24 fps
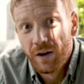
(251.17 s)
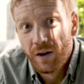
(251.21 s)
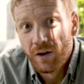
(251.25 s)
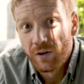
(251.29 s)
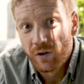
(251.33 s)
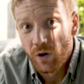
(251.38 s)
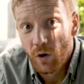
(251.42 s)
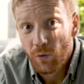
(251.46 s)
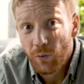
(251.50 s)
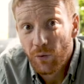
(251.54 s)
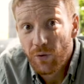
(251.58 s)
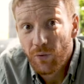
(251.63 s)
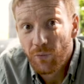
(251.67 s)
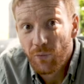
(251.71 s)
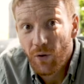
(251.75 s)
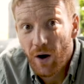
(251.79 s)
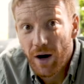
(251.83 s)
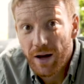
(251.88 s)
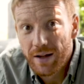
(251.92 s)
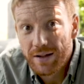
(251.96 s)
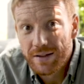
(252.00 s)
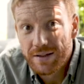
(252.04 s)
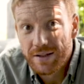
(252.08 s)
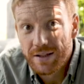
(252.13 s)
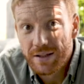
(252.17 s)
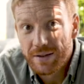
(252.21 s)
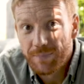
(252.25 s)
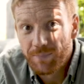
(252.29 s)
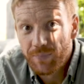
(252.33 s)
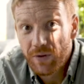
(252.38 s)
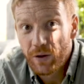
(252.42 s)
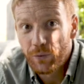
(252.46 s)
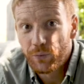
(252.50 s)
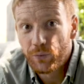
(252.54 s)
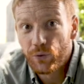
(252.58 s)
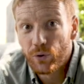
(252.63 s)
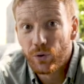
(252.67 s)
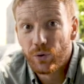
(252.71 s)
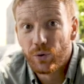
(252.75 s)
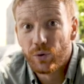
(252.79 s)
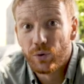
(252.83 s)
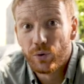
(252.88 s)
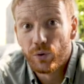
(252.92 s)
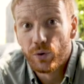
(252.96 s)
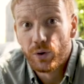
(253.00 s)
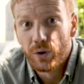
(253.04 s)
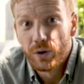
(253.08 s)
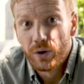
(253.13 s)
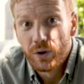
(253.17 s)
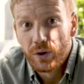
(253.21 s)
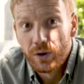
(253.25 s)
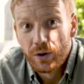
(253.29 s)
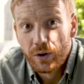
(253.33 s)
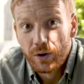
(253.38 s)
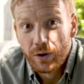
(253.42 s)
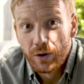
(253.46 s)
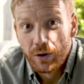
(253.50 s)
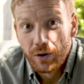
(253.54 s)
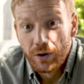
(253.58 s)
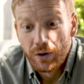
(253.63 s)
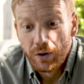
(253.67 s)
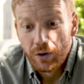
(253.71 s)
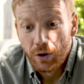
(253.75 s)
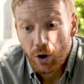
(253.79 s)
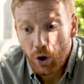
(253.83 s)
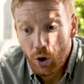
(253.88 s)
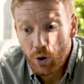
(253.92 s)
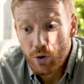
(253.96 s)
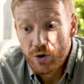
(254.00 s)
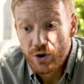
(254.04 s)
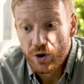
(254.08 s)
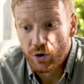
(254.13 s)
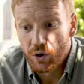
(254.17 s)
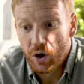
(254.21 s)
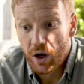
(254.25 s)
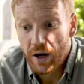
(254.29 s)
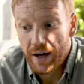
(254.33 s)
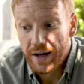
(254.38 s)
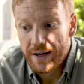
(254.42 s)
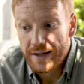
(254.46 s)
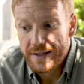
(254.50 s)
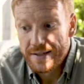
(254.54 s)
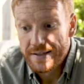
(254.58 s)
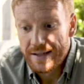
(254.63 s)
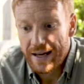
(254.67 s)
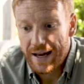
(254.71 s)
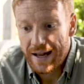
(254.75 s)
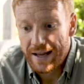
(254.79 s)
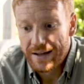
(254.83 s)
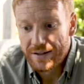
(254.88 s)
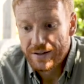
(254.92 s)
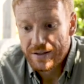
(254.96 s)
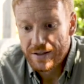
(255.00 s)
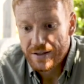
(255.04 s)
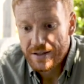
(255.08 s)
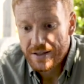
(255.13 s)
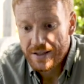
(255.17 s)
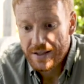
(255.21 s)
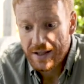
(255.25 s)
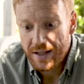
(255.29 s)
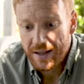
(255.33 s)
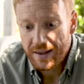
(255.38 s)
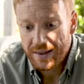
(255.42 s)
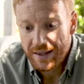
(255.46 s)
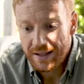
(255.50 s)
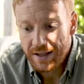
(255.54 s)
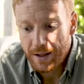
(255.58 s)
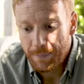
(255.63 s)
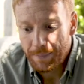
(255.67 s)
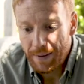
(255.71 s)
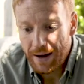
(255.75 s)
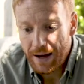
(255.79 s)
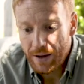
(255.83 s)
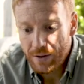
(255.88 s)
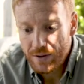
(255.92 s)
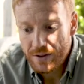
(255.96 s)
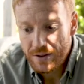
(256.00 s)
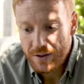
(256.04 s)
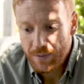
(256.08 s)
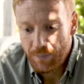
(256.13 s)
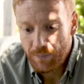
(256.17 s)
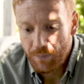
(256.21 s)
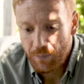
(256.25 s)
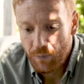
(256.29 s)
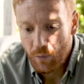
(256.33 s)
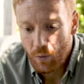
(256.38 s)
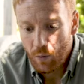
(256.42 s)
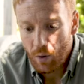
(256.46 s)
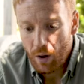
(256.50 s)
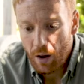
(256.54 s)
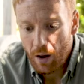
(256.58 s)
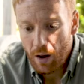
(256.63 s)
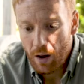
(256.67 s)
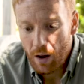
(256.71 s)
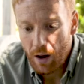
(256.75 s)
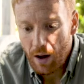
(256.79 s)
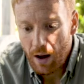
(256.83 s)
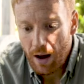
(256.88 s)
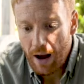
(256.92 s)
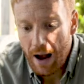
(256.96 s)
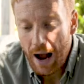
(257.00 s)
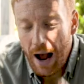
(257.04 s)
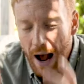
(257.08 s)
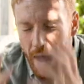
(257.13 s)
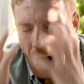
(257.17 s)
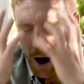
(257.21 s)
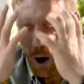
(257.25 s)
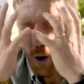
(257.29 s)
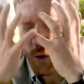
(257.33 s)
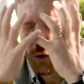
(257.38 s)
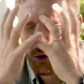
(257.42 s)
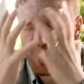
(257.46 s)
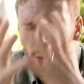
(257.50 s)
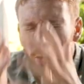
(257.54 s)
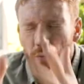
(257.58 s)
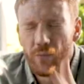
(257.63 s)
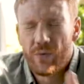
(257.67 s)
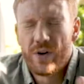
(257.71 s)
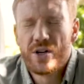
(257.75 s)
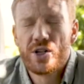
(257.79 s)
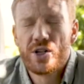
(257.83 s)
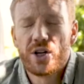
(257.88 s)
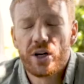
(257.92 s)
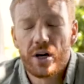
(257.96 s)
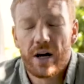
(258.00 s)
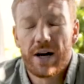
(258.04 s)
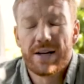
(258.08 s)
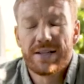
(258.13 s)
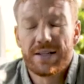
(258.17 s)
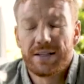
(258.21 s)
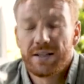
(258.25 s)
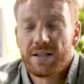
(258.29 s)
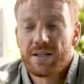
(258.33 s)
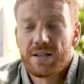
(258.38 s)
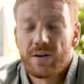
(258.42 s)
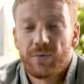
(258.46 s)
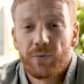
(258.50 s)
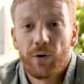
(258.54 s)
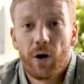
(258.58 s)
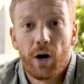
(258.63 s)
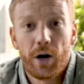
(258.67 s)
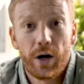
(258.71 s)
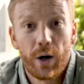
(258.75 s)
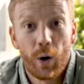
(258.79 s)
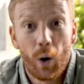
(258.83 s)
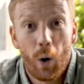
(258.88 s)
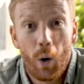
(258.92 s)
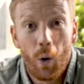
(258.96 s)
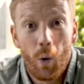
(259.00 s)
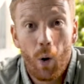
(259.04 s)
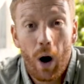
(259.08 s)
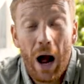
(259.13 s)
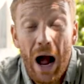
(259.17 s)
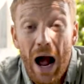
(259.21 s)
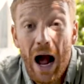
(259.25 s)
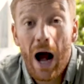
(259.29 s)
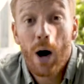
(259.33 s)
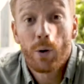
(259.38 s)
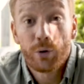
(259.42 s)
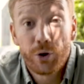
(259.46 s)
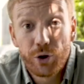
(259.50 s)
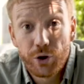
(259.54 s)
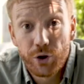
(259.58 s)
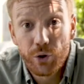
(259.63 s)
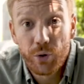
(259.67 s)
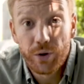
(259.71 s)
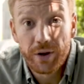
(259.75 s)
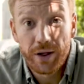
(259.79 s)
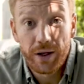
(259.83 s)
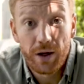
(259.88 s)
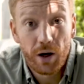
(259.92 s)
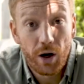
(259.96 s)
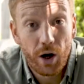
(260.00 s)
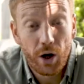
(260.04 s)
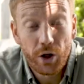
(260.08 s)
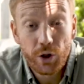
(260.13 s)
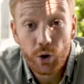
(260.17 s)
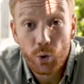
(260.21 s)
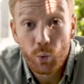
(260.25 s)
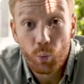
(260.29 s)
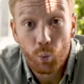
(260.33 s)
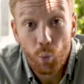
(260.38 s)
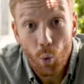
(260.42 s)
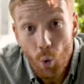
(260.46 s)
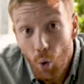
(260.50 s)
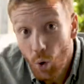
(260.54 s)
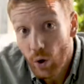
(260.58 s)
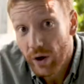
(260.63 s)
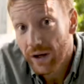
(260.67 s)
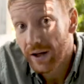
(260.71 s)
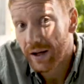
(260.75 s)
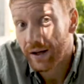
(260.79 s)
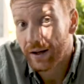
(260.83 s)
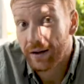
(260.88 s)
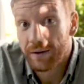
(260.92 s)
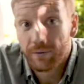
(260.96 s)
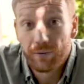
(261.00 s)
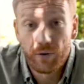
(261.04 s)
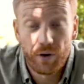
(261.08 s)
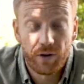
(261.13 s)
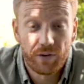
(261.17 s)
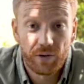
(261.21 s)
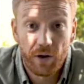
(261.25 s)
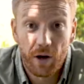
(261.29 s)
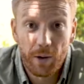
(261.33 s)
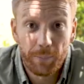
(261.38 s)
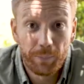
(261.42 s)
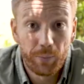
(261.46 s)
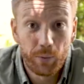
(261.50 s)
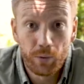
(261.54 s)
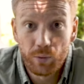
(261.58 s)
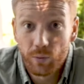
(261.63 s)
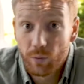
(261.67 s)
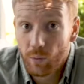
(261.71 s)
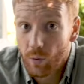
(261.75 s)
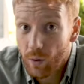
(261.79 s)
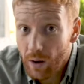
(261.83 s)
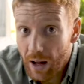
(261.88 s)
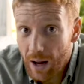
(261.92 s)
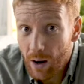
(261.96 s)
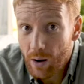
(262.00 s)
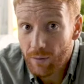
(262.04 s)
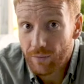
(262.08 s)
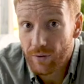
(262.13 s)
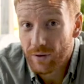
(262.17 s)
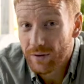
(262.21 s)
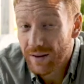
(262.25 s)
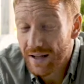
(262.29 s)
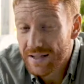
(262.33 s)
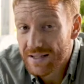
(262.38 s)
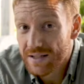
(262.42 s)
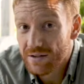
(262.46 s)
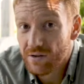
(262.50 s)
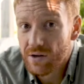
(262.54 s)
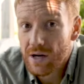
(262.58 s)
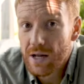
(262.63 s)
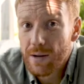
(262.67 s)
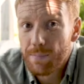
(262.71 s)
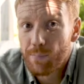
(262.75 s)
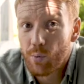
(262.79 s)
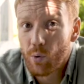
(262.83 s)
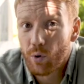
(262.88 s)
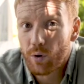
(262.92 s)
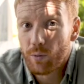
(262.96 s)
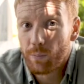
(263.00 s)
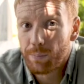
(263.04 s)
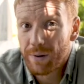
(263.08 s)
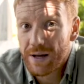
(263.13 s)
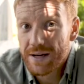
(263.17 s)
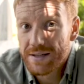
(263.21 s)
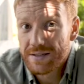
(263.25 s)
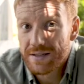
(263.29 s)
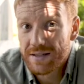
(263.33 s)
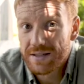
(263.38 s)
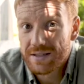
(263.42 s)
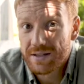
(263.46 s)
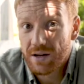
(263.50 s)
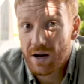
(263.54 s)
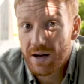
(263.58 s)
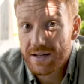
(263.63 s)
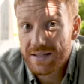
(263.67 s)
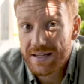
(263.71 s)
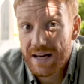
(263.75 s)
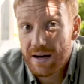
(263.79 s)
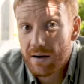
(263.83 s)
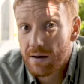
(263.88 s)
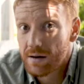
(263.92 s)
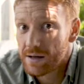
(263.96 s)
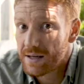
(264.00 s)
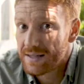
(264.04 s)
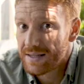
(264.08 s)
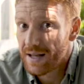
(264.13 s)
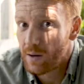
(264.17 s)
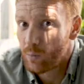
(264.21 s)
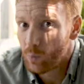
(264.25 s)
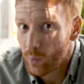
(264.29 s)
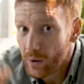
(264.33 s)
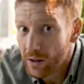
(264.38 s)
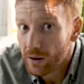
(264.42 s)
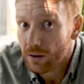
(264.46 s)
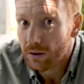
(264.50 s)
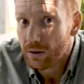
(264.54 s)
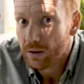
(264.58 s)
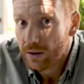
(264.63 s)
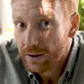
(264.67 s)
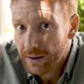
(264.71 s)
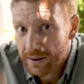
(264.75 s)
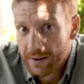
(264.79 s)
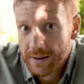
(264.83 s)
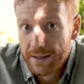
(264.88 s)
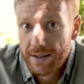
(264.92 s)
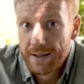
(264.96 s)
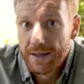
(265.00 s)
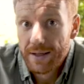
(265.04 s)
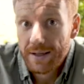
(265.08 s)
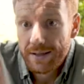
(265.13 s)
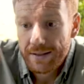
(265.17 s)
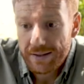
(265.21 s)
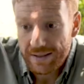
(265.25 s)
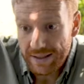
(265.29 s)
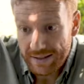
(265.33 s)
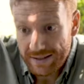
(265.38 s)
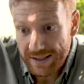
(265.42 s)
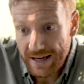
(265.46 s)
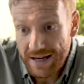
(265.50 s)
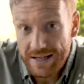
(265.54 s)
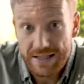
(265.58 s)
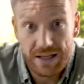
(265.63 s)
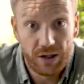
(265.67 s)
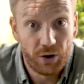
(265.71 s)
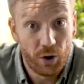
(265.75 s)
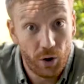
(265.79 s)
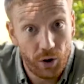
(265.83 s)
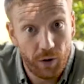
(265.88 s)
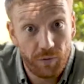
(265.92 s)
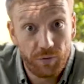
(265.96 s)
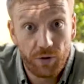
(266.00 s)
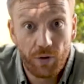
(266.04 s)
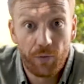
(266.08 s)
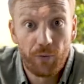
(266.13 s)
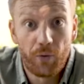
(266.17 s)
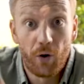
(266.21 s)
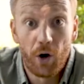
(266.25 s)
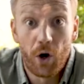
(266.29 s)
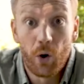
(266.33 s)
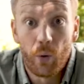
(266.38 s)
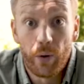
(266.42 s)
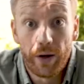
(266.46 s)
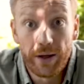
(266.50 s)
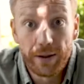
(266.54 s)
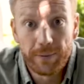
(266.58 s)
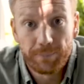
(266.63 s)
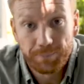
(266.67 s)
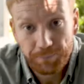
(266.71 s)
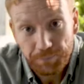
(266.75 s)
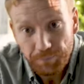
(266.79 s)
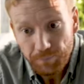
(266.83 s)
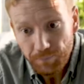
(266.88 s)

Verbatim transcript: So I often find that if you close your eyes and think about how you're visualizing the safari, how are you doing it? Are you walking, for example? However, that's a really important place to start out because that will dictate a lot of the following